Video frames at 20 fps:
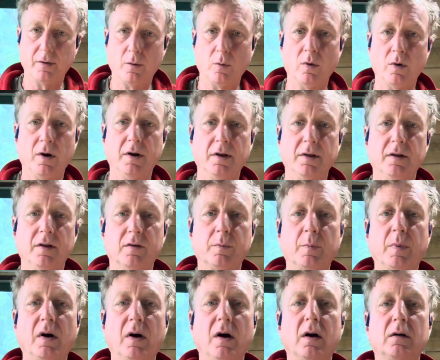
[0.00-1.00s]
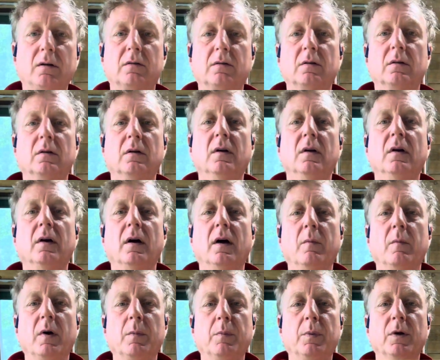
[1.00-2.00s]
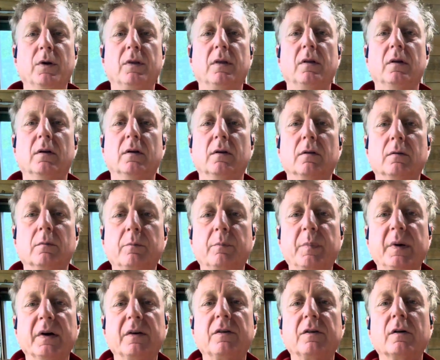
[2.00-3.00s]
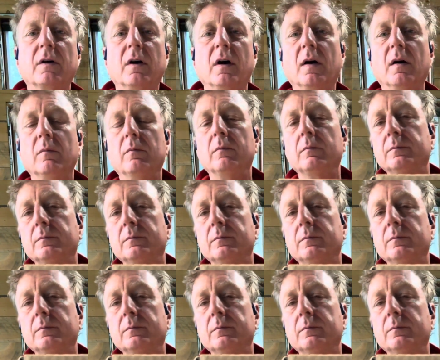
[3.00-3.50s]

one in this box. I'm going to put the picture up.